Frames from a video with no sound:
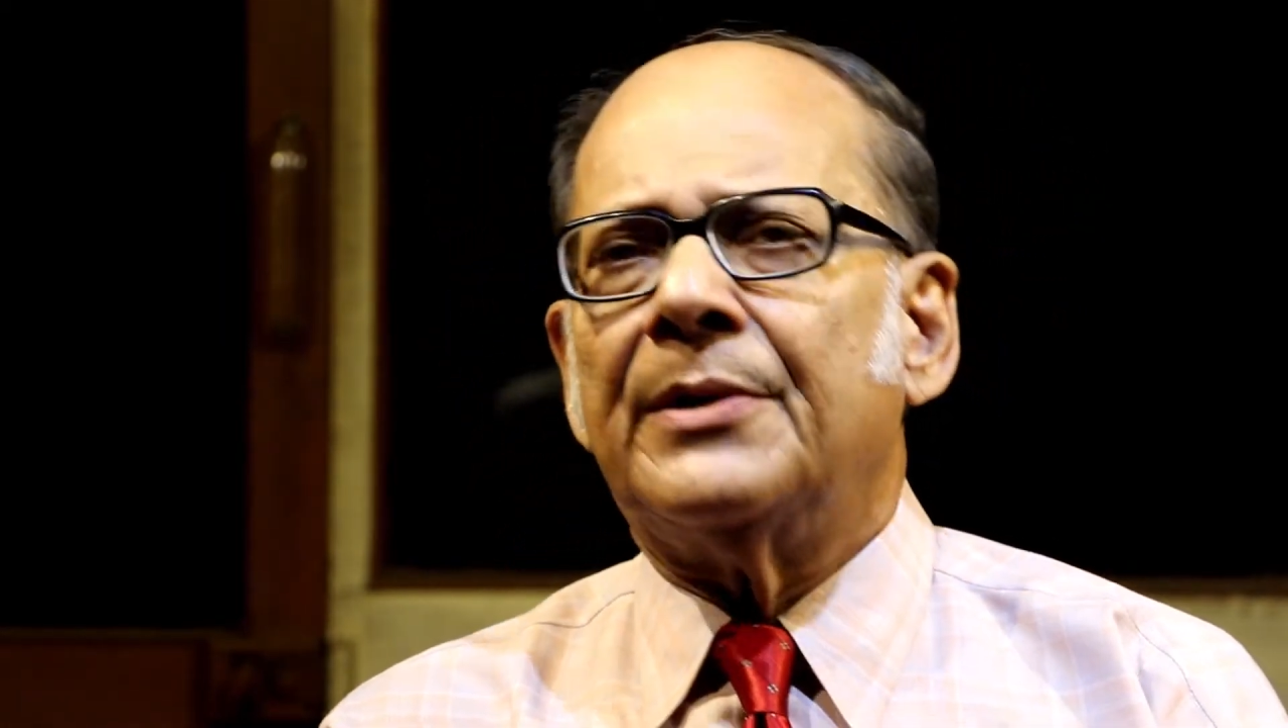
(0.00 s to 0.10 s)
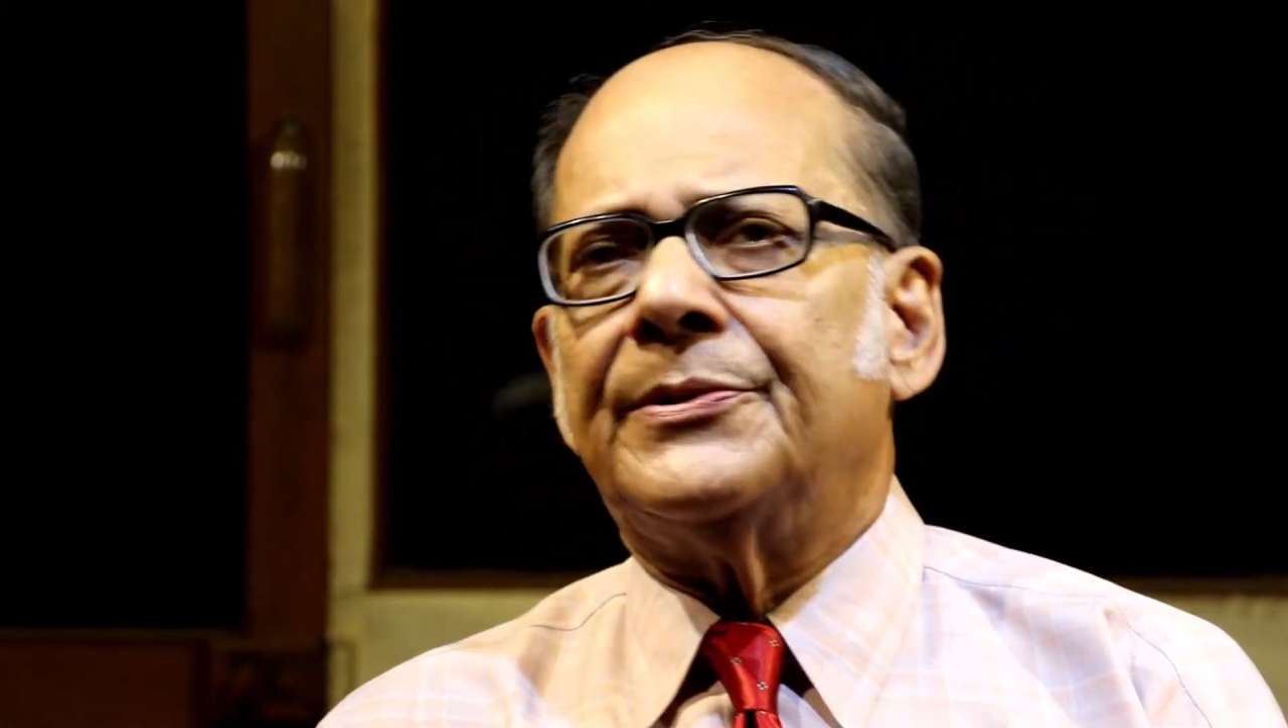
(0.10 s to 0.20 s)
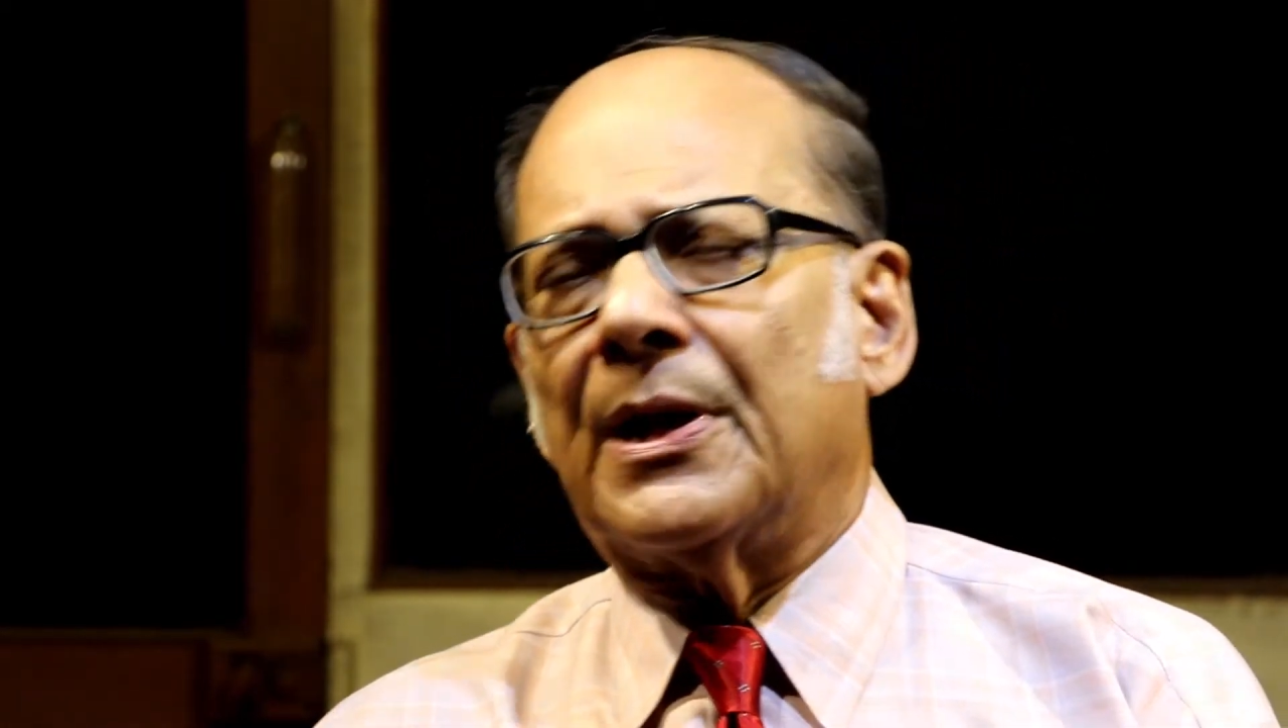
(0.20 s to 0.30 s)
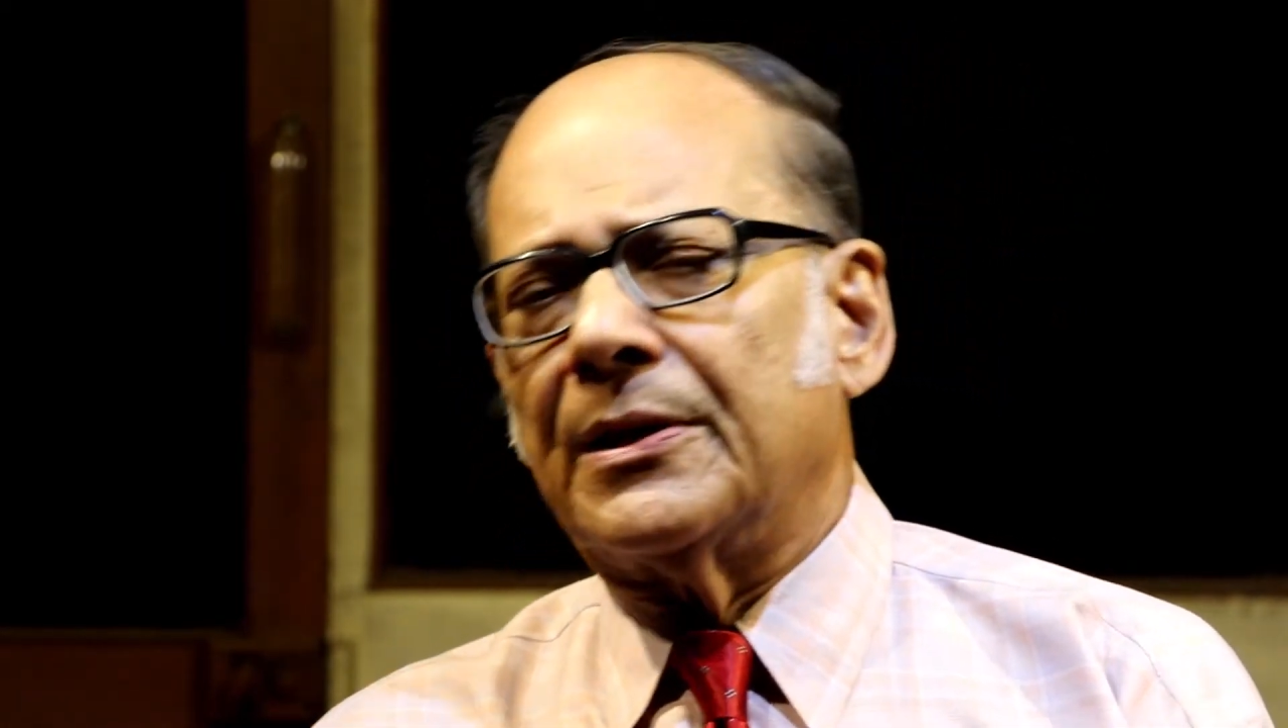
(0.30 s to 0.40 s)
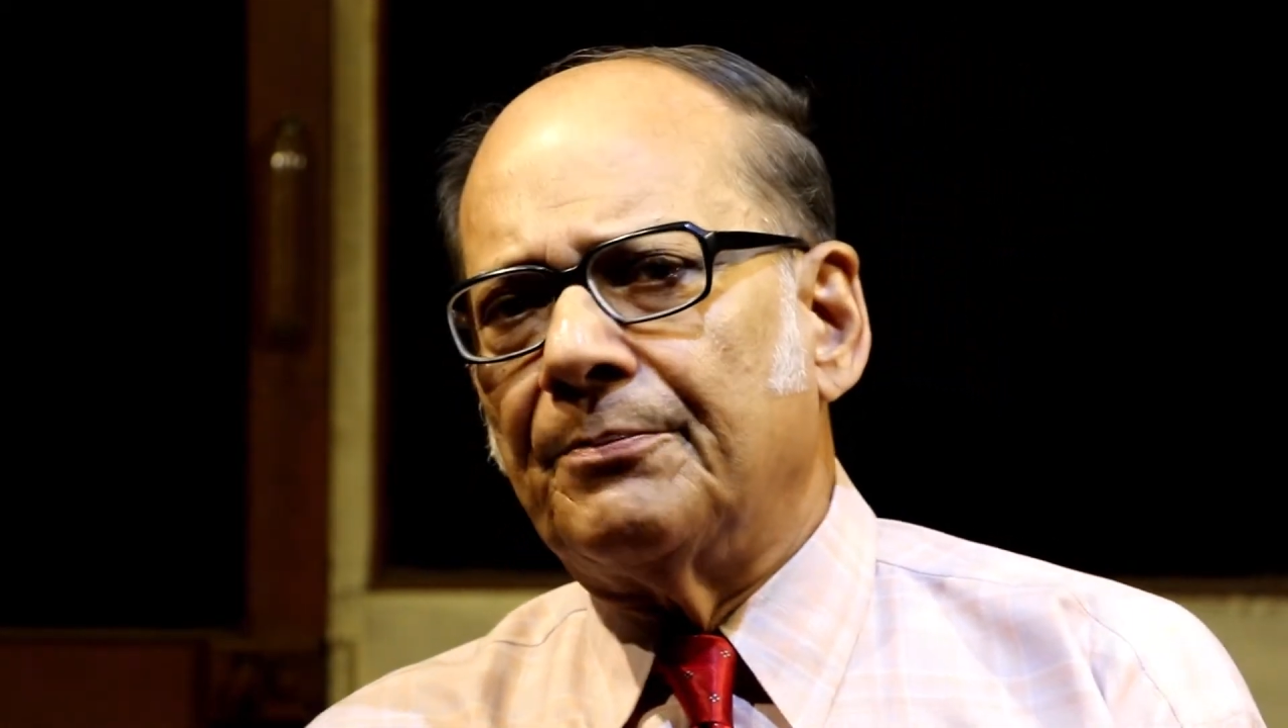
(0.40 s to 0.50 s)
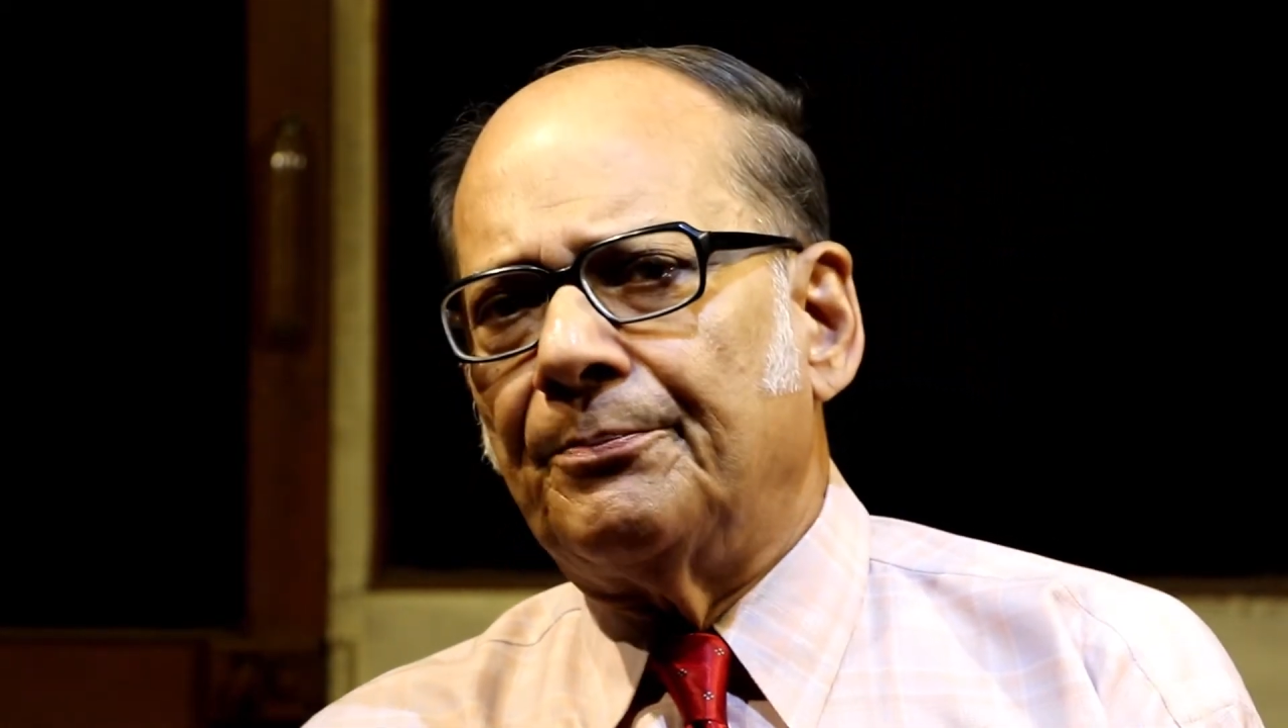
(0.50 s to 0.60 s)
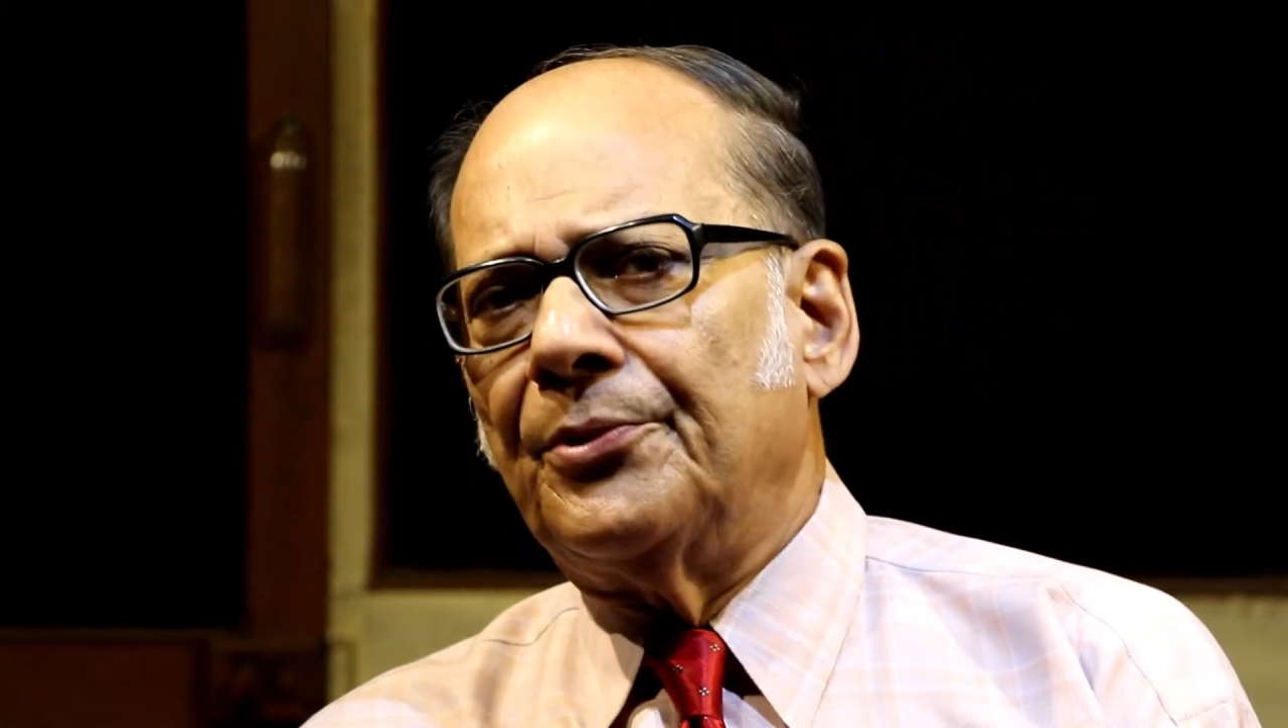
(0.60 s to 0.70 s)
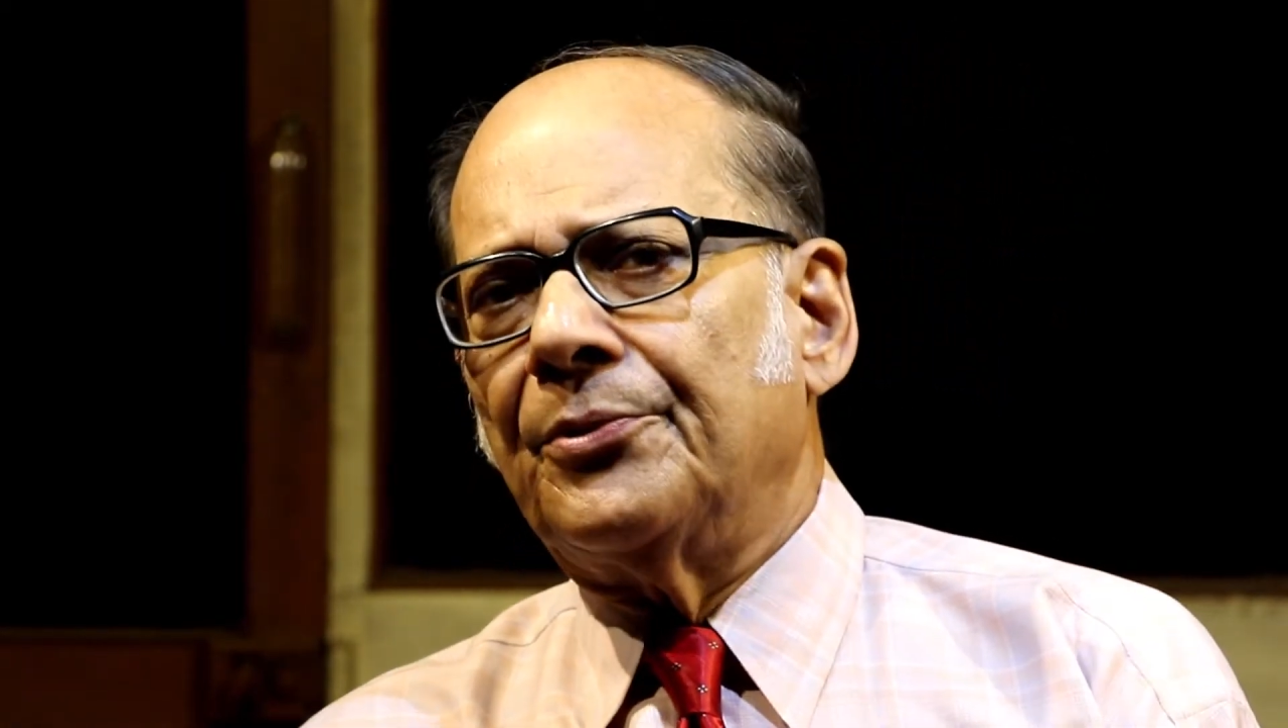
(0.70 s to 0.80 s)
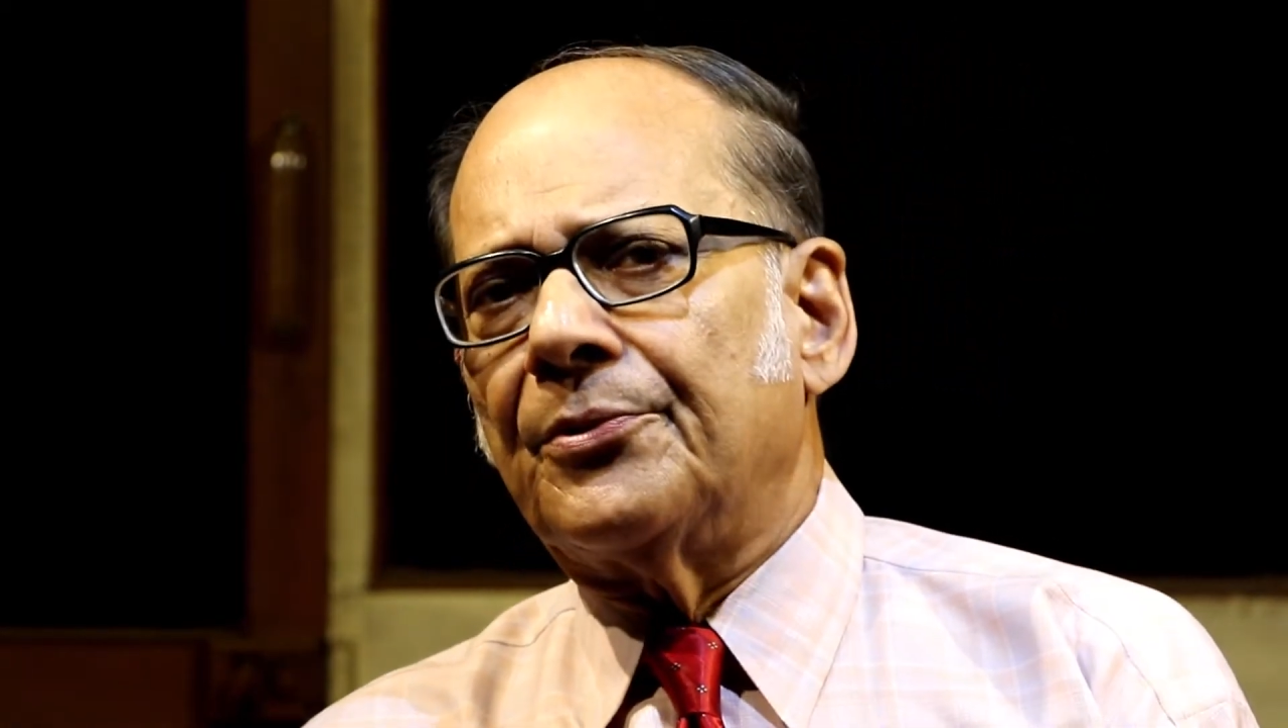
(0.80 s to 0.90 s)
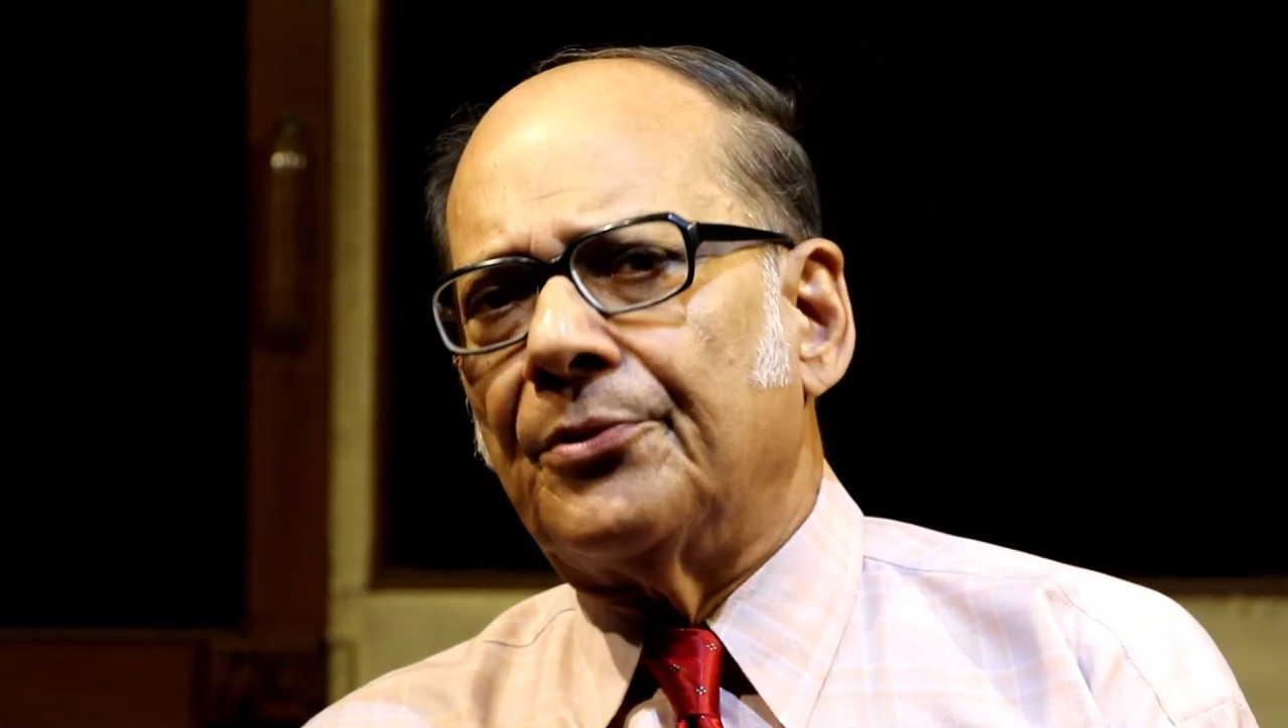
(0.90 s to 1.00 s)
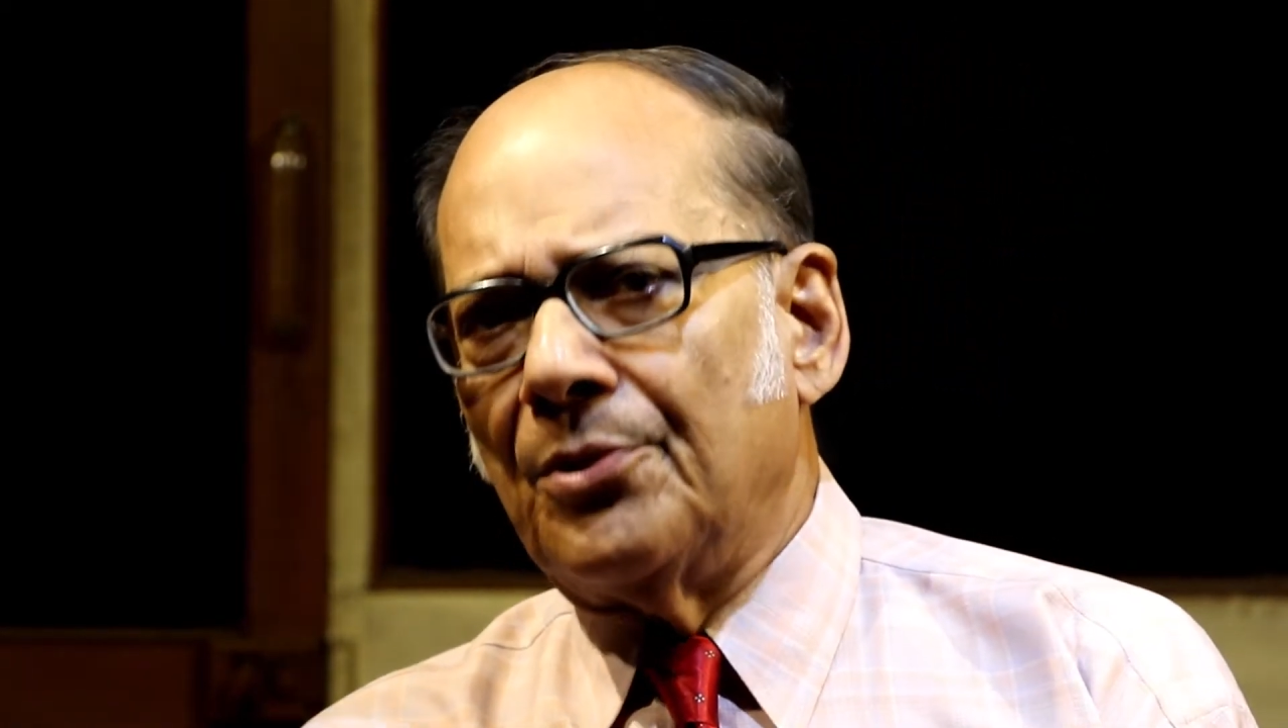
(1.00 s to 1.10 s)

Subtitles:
Jadavpur?